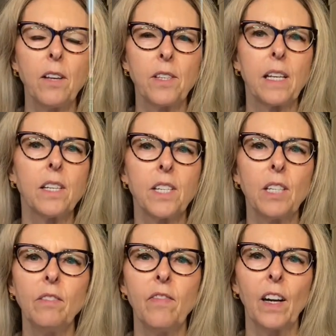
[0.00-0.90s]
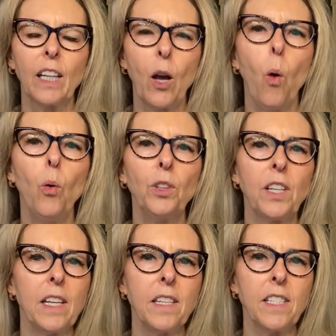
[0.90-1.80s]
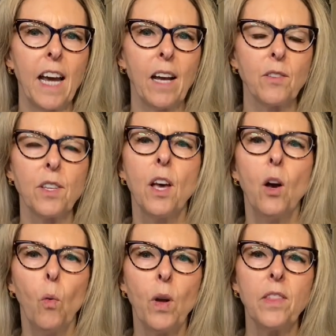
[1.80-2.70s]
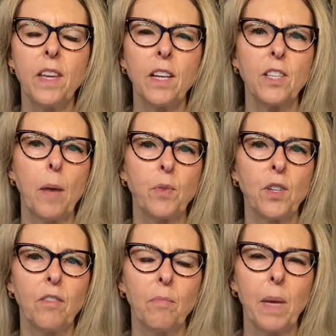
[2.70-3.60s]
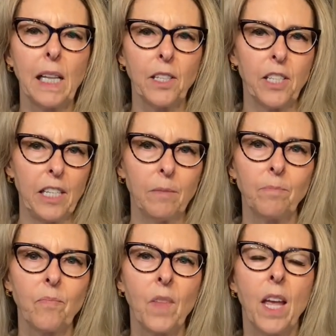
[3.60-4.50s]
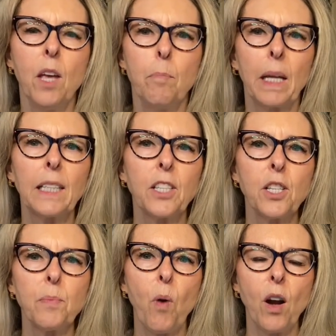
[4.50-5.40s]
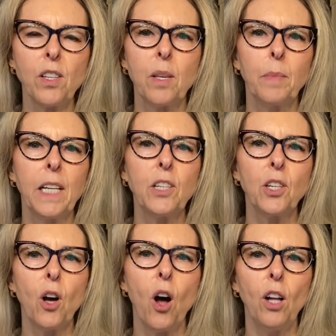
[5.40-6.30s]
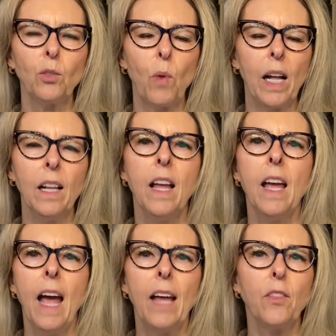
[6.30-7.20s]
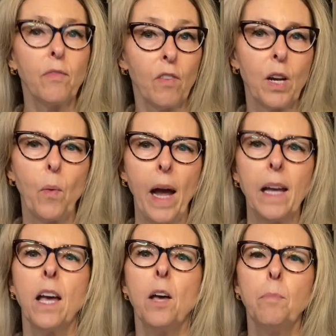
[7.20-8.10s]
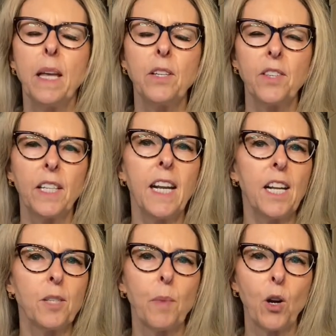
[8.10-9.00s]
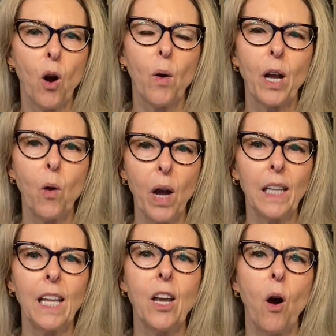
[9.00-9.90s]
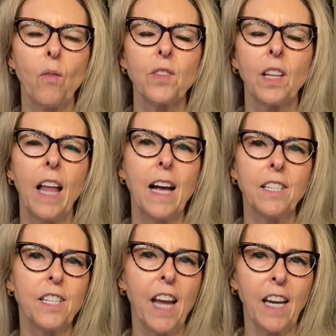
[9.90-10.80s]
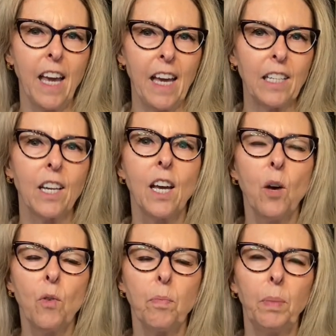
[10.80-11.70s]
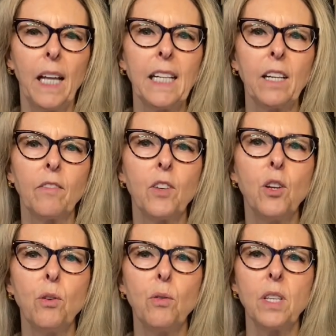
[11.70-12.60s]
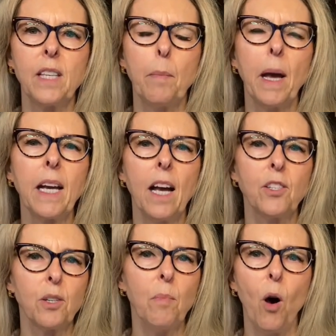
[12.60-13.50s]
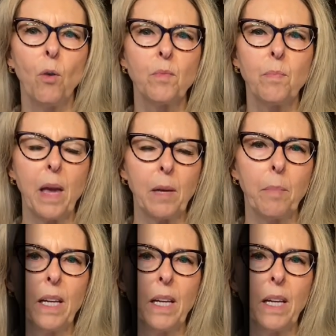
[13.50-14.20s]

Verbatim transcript: housing is still fairly old in these towns, with the exception of Middleton. Middleton's proximity to Caldwell and the freeway means that it has been growing quickly over the last decade, with plenty of new semi-custom homes being